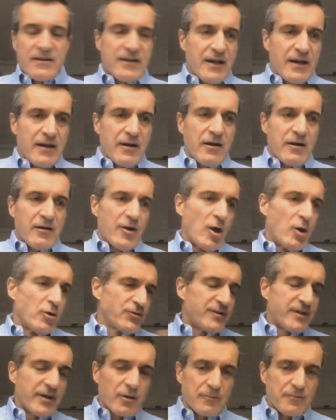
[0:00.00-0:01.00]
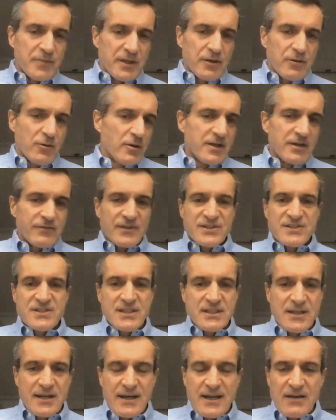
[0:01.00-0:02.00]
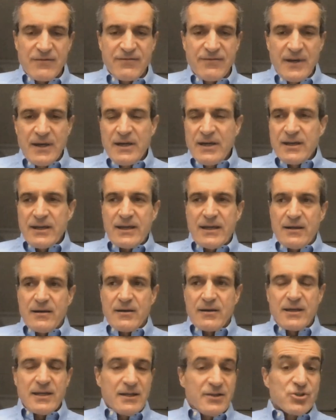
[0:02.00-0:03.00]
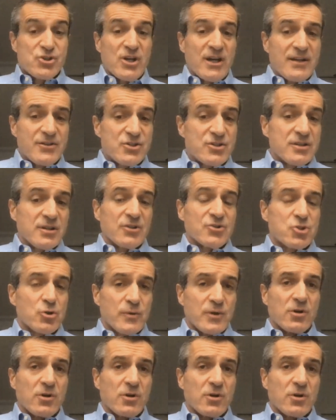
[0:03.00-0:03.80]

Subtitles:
then no therapy, not even CDNF, can change things.